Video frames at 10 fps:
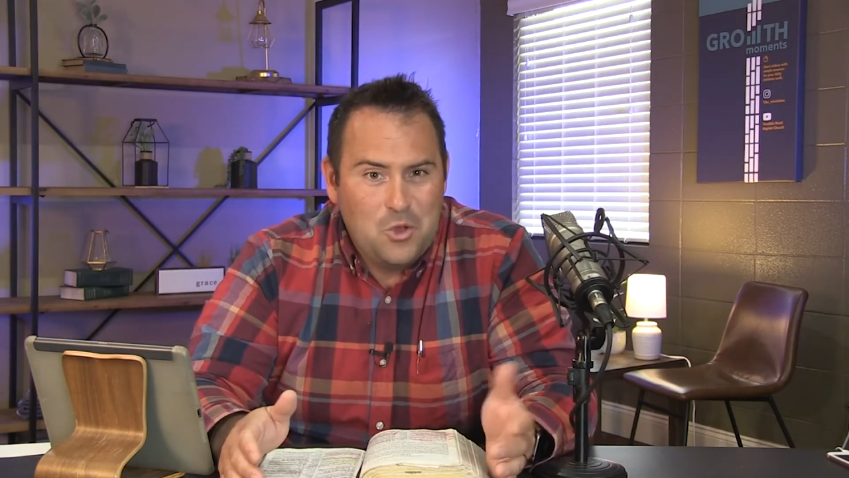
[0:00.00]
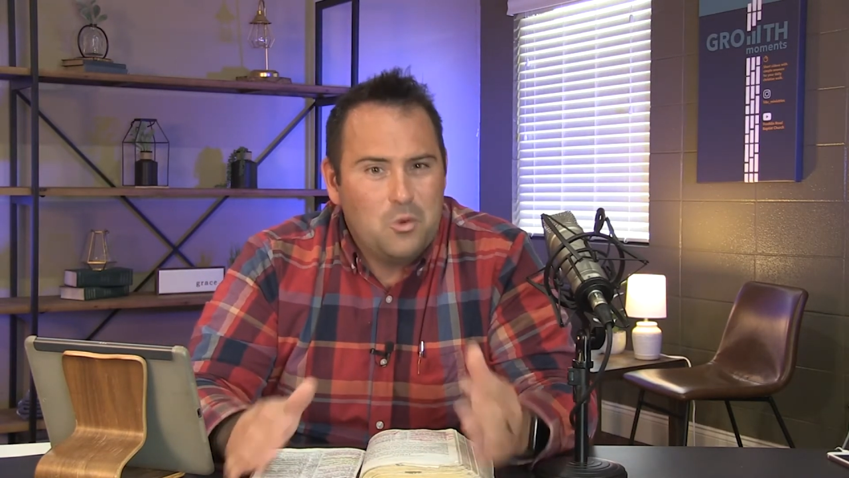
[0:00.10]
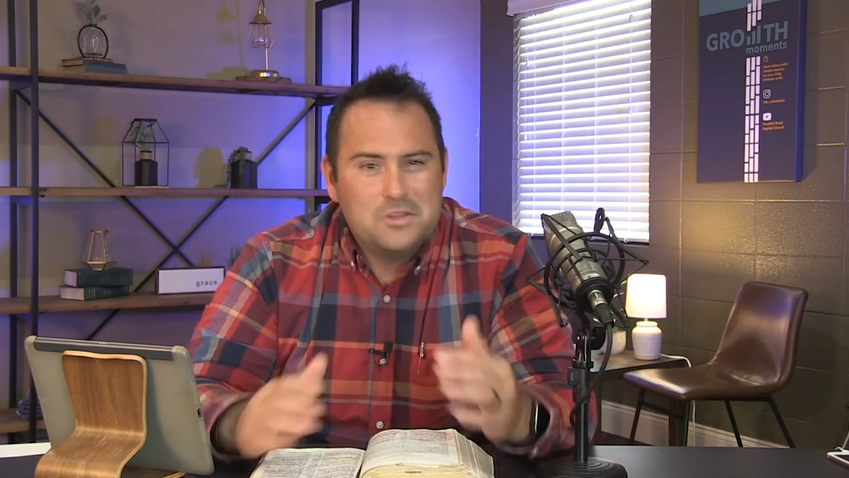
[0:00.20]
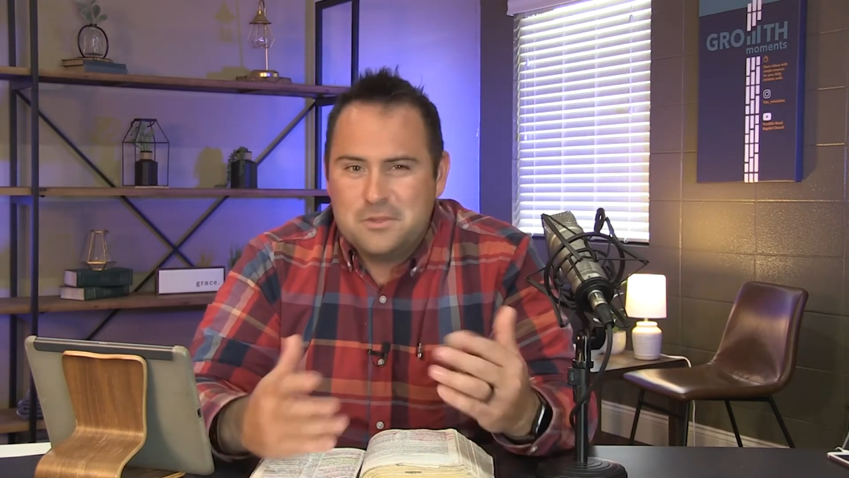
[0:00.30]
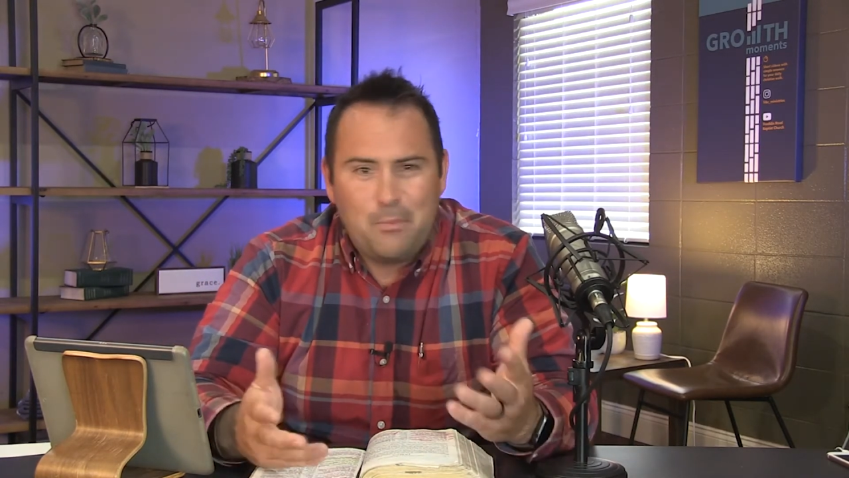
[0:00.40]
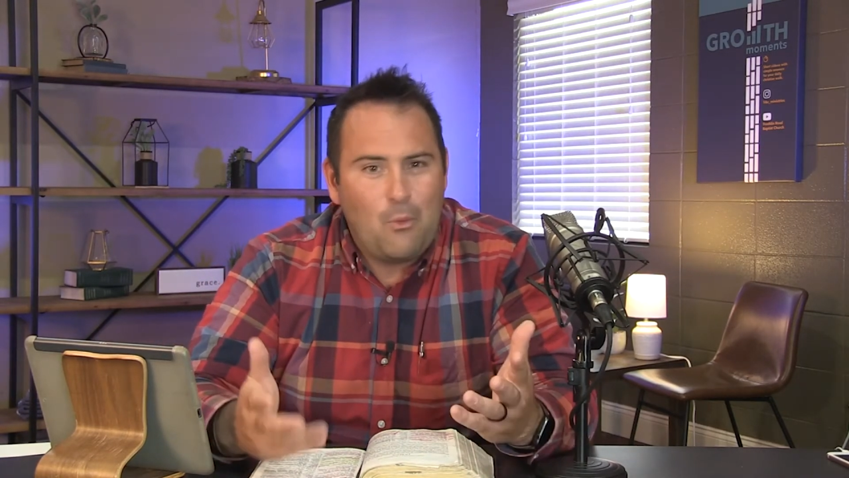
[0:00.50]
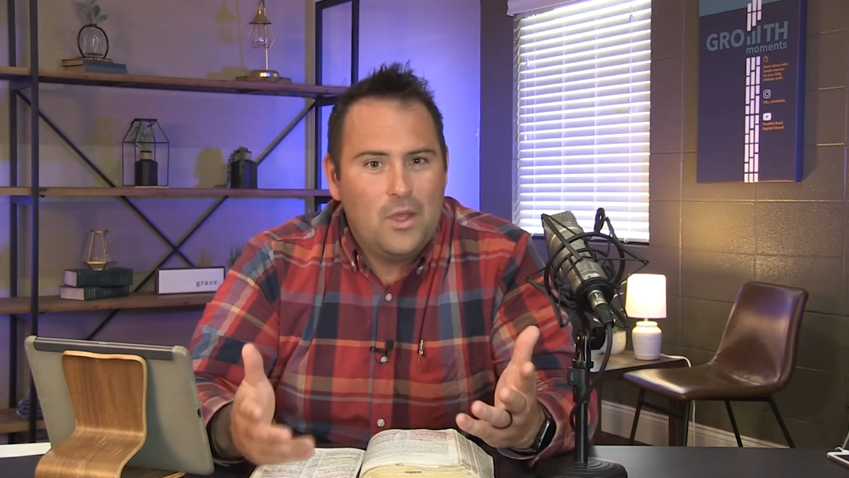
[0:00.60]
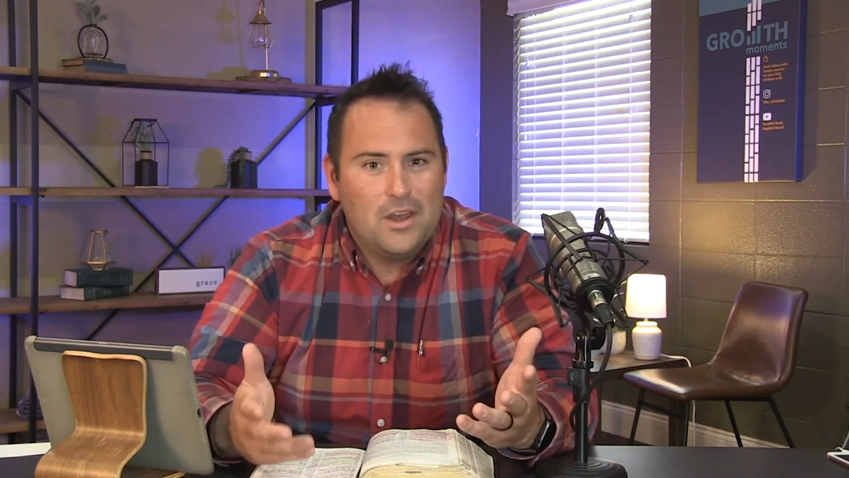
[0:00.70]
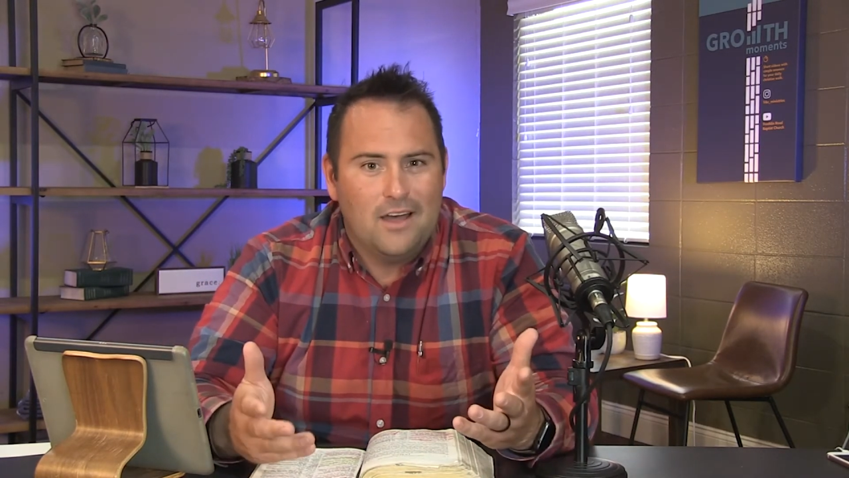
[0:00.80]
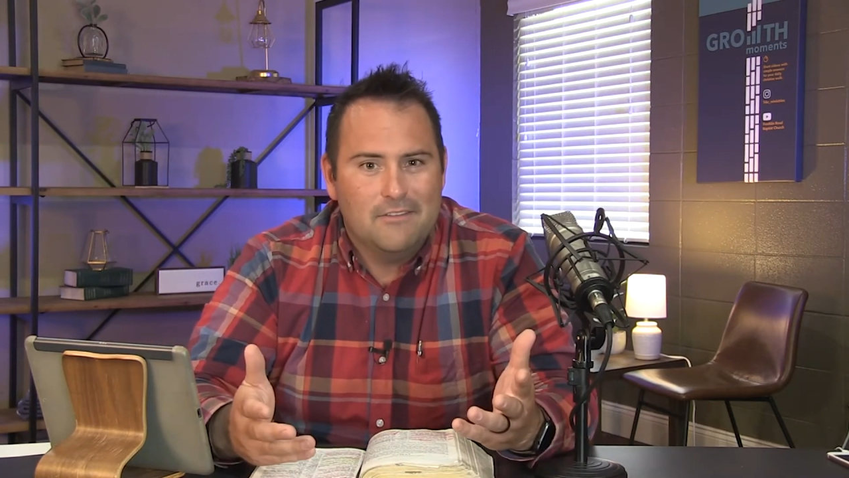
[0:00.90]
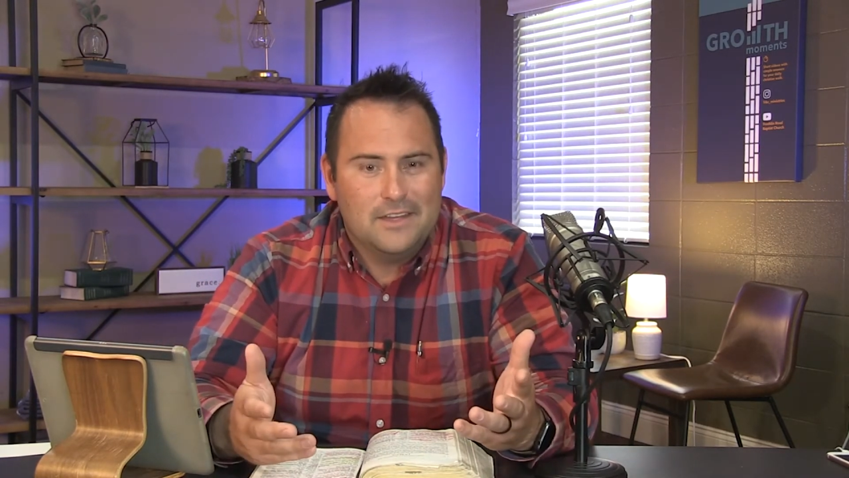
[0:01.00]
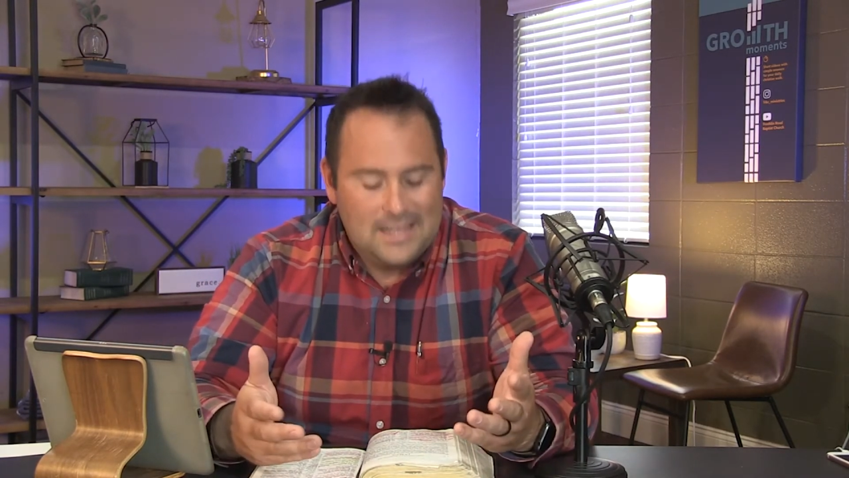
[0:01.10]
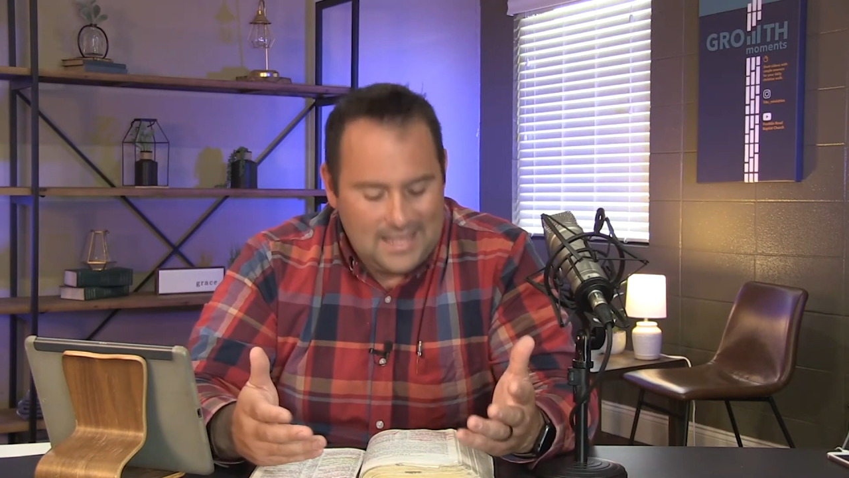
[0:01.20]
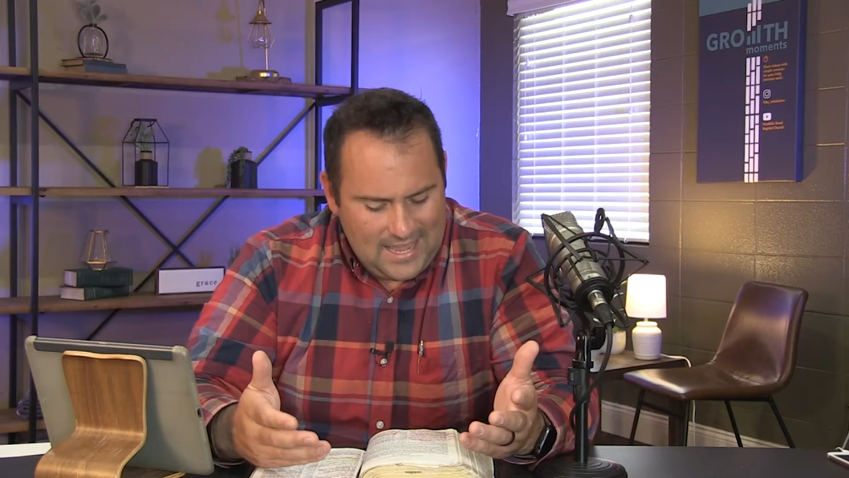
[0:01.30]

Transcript: What's the point of it?